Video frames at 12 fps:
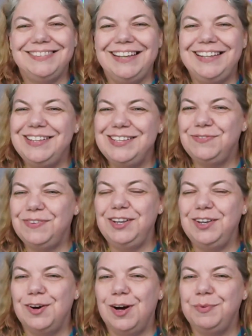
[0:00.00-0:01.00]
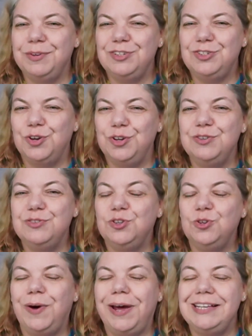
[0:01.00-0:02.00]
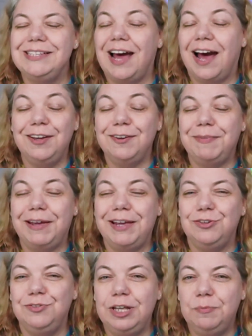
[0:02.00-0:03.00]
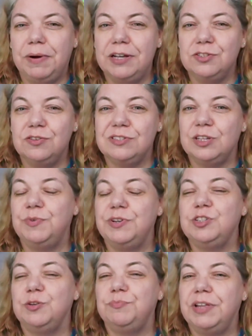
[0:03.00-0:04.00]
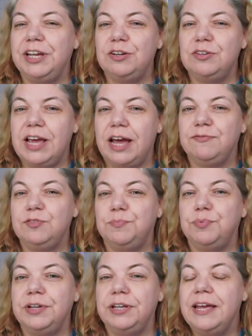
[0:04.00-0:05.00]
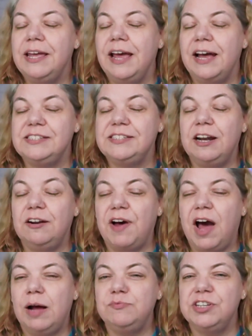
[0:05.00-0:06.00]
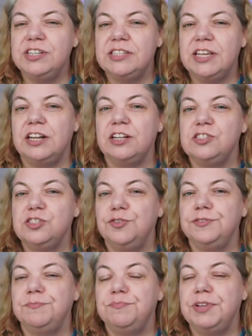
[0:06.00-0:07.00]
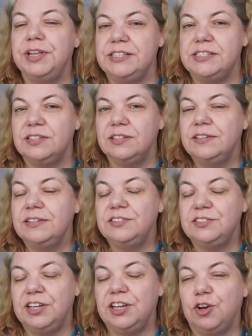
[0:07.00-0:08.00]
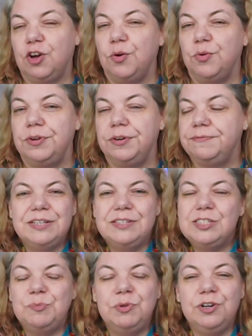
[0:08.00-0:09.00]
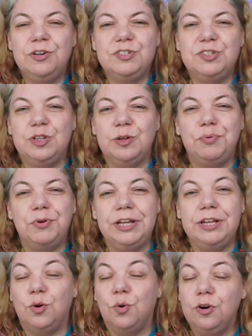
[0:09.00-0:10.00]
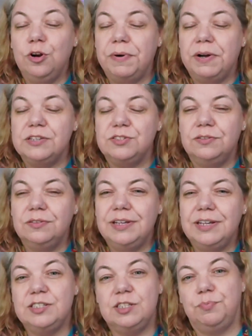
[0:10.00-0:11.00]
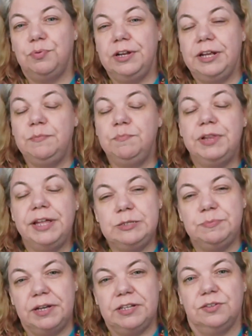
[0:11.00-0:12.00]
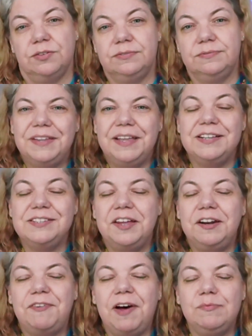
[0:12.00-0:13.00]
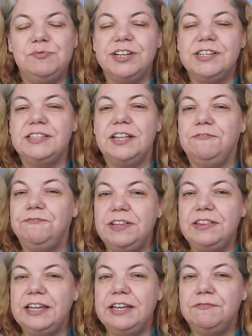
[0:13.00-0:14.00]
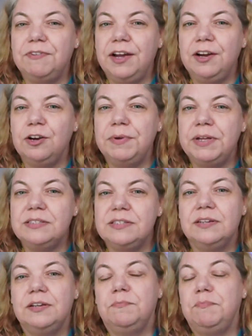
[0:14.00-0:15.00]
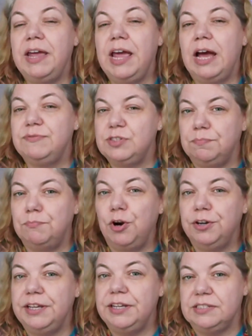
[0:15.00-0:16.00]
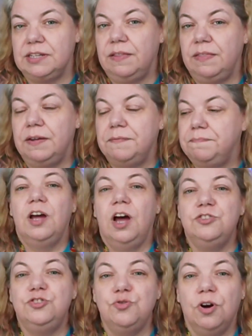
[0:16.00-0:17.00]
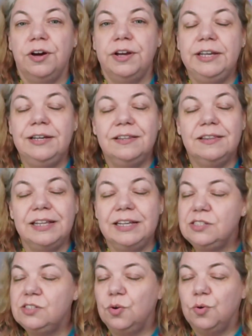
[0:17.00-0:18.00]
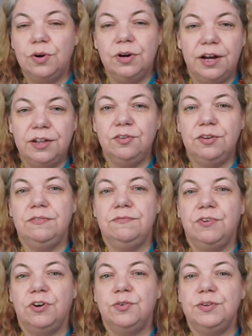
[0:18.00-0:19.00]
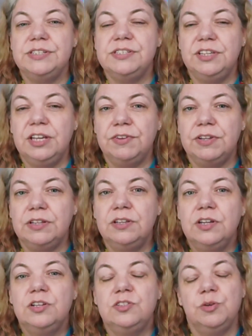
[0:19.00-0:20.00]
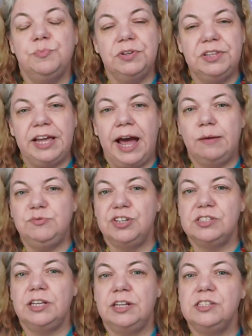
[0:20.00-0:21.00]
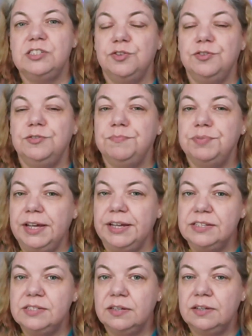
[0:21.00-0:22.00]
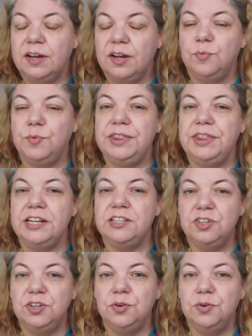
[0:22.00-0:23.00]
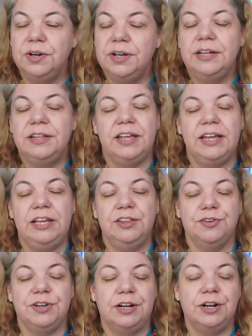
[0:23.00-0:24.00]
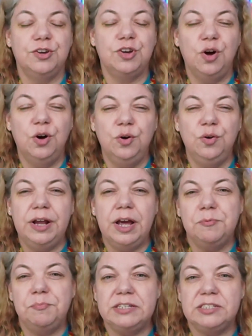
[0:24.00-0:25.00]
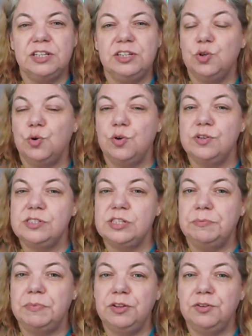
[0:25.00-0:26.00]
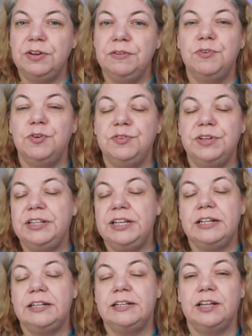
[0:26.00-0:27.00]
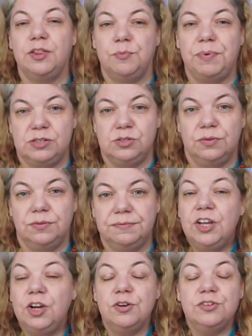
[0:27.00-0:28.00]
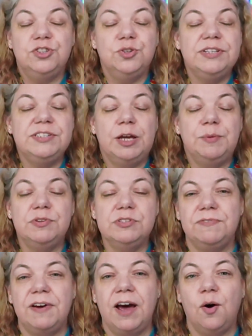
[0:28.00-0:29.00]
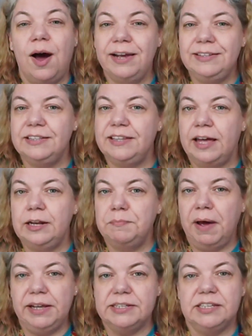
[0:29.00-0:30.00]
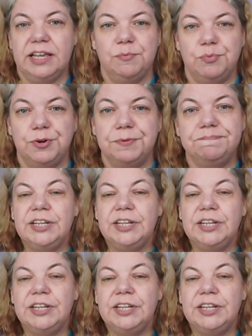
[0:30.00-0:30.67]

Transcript: In this video, I'm going to show you 2 ways I have made unique puzzles in which the players have to put a set of objects in a certain place to get a code. Similar to the put-in-order puzzle is the put-in-place puzzle. A set of objects that fit the environment may have some markings on them. A drawing, list, or other info is given to put the objects in a certain place. And when they do, they either get a code, a message, or some other info they need in another puzzle. Here are 2 examples of how I did that in my escape room.